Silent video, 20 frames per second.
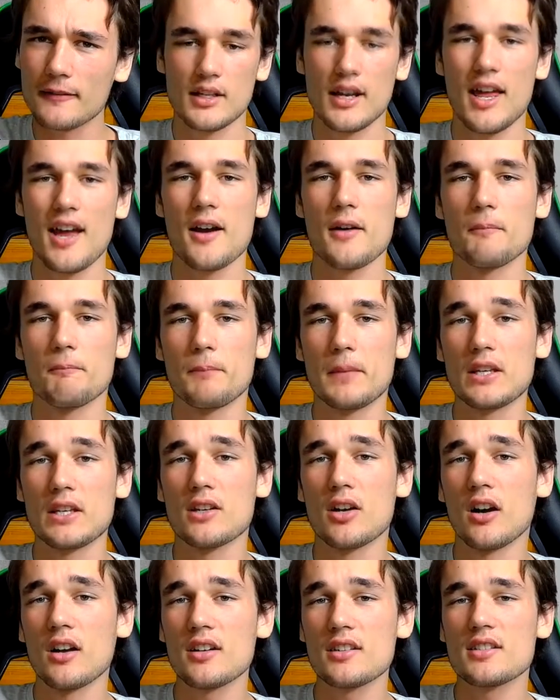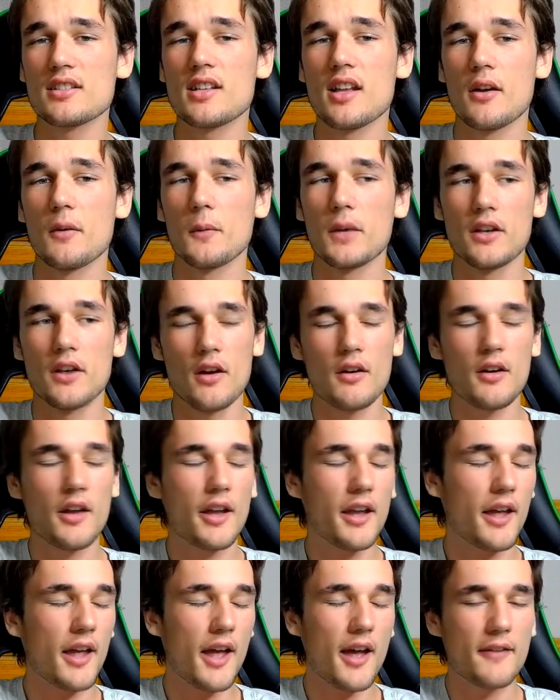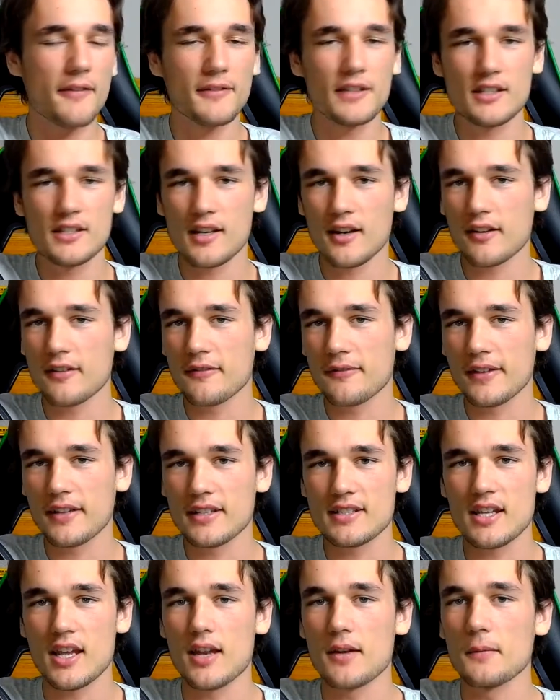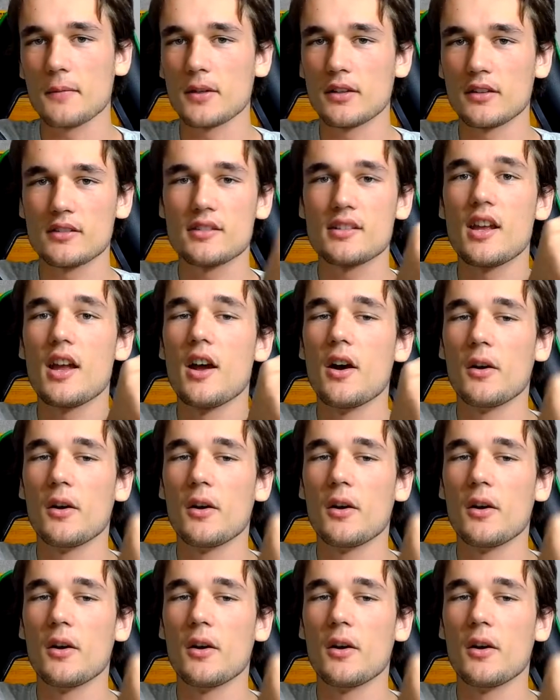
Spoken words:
So now, because we no longer have to sacrifice animals,